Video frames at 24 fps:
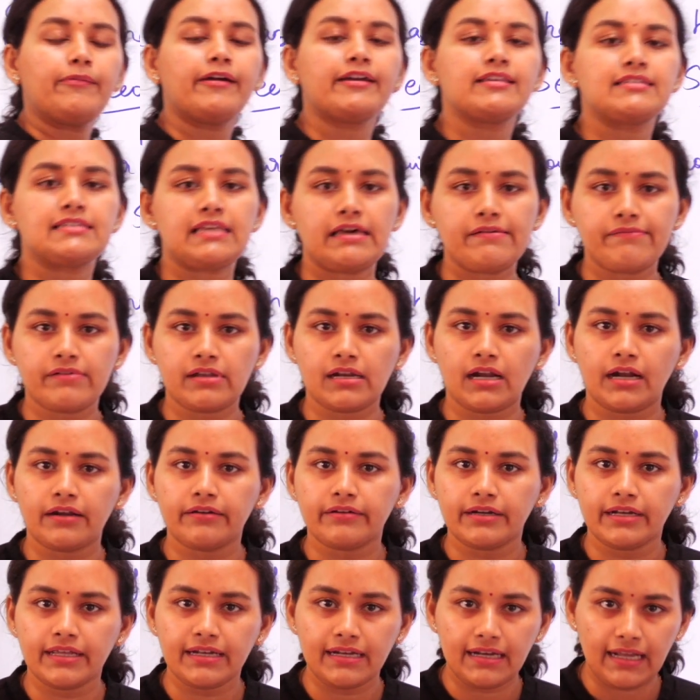by
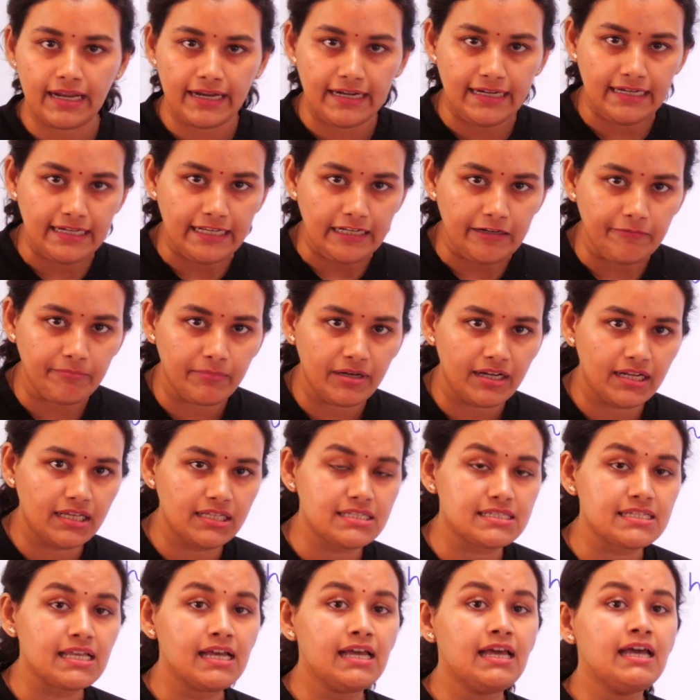719
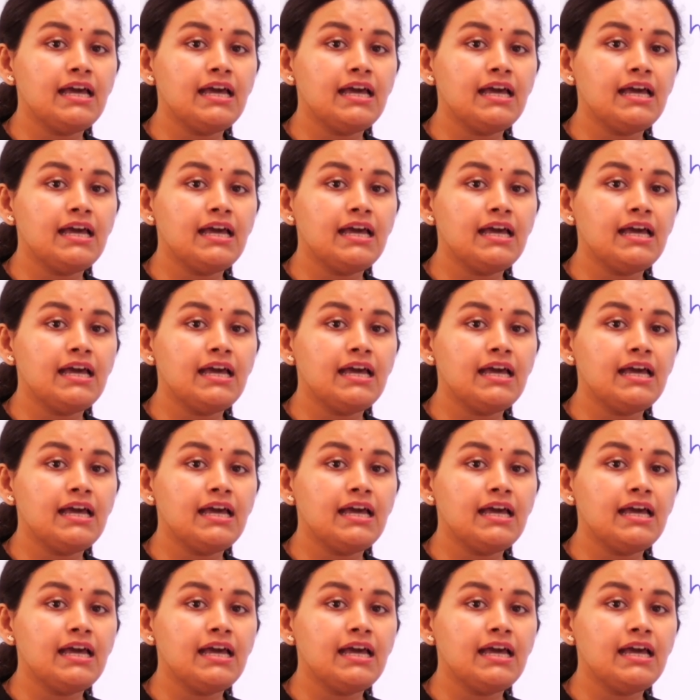minutes.